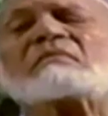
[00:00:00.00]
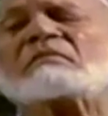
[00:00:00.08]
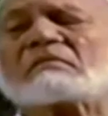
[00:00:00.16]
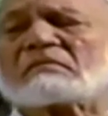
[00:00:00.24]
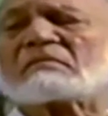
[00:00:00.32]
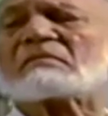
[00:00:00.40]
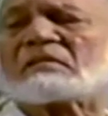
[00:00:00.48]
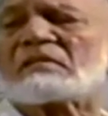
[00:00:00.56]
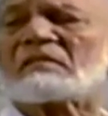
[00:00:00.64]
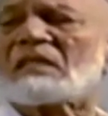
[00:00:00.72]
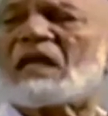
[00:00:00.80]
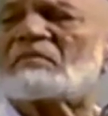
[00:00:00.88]
no.
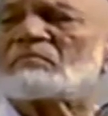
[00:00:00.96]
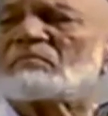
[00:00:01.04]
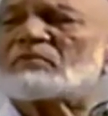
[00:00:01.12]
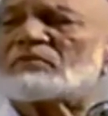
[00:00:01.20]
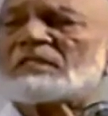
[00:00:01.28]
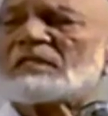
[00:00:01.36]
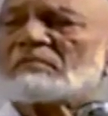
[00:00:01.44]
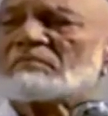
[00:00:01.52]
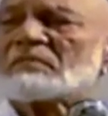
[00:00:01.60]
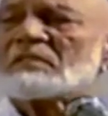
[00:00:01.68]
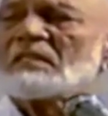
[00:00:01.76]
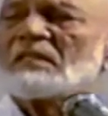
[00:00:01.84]
There are
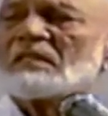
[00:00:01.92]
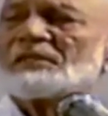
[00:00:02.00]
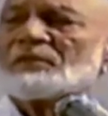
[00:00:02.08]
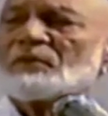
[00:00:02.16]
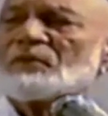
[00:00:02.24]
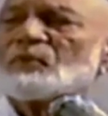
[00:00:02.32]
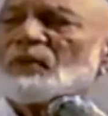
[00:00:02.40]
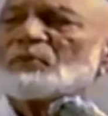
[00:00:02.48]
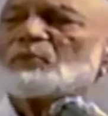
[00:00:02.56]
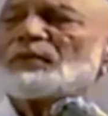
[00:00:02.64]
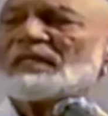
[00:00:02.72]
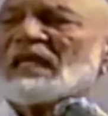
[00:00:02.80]
Muslims, you know,
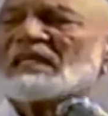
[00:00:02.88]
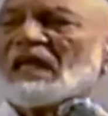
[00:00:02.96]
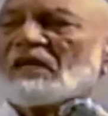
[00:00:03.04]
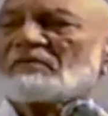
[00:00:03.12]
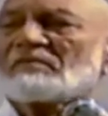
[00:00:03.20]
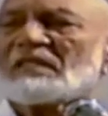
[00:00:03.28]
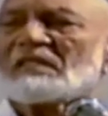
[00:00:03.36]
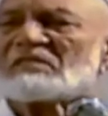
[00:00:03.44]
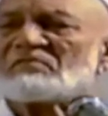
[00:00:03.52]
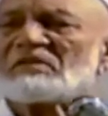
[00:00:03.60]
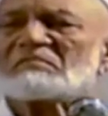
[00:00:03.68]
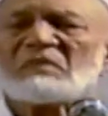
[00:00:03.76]
who are doing that kind of
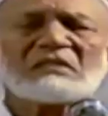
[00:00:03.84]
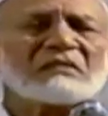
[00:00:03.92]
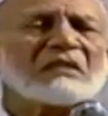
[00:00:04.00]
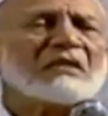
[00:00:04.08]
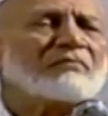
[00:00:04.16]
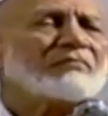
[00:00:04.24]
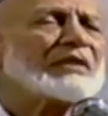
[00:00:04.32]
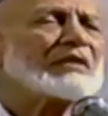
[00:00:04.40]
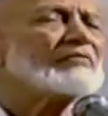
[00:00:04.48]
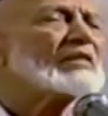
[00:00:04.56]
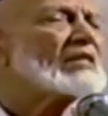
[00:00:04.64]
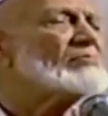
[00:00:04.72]
thing, treatment.
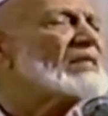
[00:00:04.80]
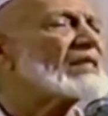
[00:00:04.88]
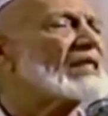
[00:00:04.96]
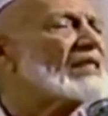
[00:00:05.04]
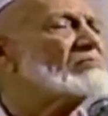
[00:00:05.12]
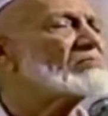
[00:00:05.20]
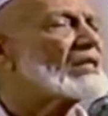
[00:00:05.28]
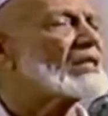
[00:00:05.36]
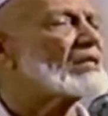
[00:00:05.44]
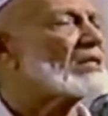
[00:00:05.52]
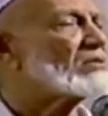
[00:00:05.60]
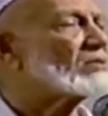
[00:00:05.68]
Whenever Nabi Kareem
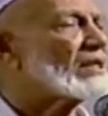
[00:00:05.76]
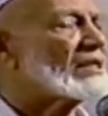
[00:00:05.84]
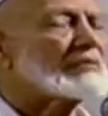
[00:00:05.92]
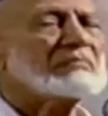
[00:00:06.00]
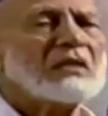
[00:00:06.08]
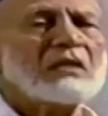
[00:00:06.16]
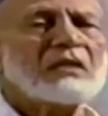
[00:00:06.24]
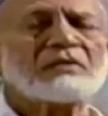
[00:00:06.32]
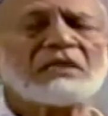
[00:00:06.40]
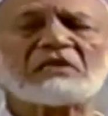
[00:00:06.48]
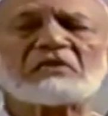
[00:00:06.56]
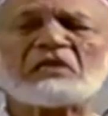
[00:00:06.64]
Sallallahu Alaihi Wasallam,
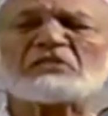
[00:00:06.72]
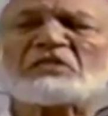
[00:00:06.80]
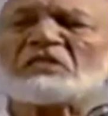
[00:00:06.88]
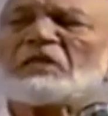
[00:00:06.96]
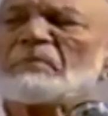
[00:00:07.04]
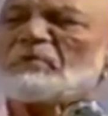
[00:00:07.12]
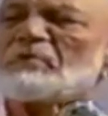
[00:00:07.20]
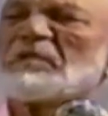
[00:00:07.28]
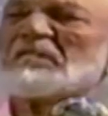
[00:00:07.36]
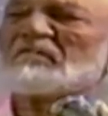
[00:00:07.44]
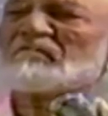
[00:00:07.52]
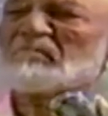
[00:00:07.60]
that Christian
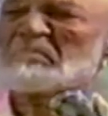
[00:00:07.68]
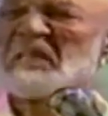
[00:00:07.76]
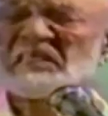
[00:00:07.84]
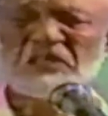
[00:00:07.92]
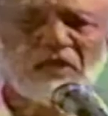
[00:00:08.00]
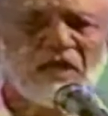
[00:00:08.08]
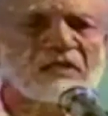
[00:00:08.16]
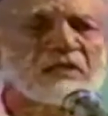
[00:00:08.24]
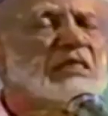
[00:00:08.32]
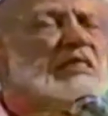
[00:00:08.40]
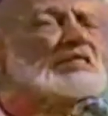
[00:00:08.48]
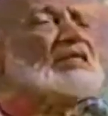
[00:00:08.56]
deputation from
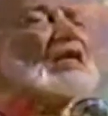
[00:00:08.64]
Najran,